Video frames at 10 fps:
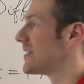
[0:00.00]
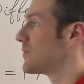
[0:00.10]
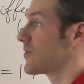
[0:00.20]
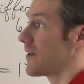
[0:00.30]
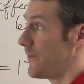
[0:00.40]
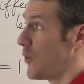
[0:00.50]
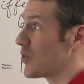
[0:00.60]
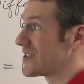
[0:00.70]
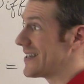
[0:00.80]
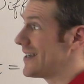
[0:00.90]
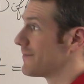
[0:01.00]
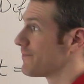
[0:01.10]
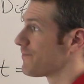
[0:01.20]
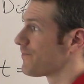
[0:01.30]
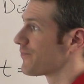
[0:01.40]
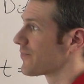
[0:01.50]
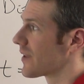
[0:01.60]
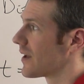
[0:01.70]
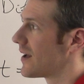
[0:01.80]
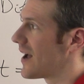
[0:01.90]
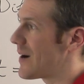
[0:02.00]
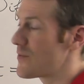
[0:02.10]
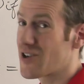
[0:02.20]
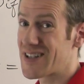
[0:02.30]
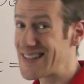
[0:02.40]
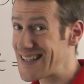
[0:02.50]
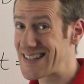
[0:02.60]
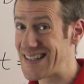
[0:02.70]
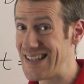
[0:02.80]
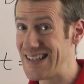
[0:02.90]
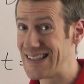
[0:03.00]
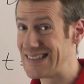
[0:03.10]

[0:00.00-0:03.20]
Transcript: We've got a 40 and we've got a 60,